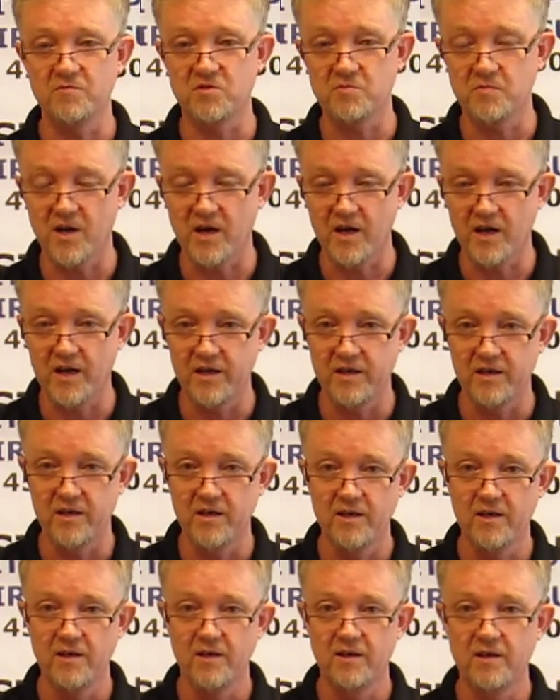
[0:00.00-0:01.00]
by
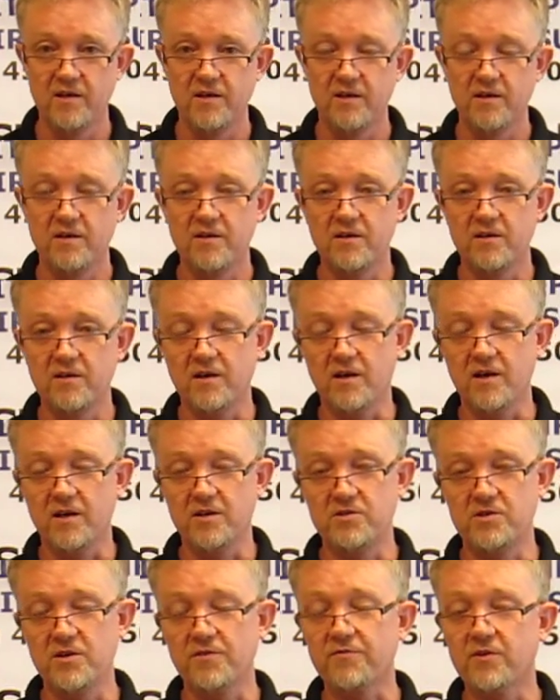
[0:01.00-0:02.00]

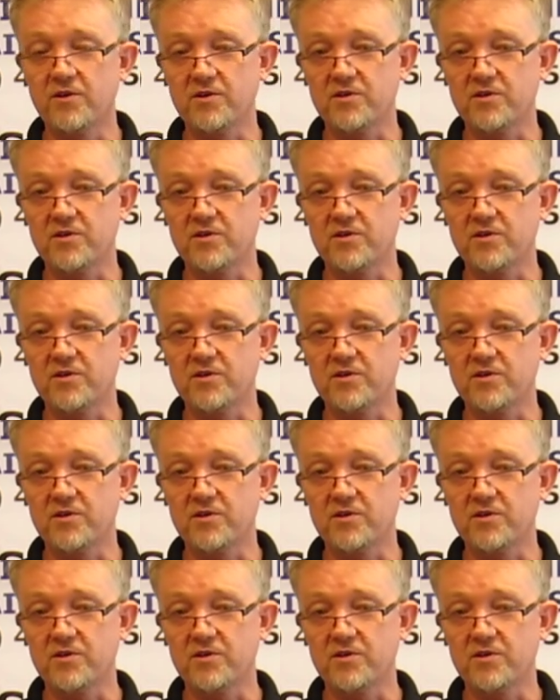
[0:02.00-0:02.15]
different